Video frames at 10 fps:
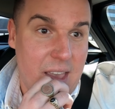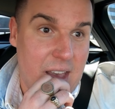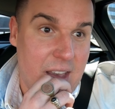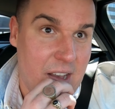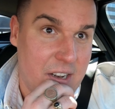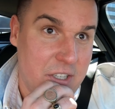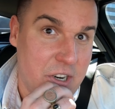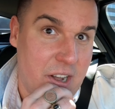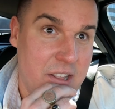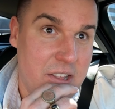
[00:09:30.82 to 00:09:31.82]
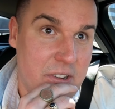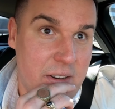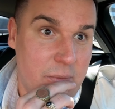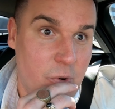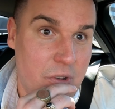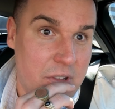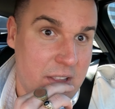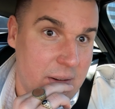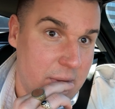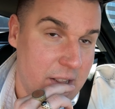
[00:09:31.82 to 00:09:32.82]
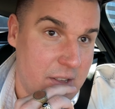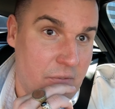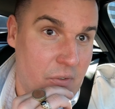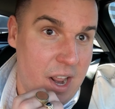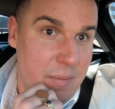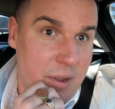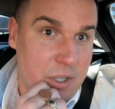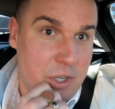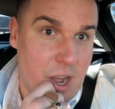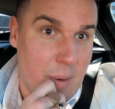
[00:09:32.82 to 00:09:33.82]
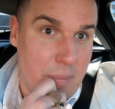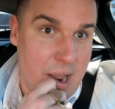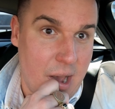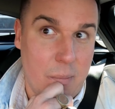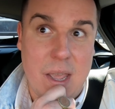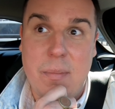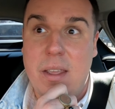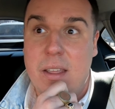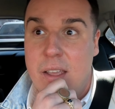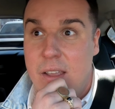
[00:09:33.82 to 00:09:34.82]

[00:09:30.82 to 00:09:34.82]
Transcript: Uh, on John Street in Wilson. It's a framing shop now. Maybe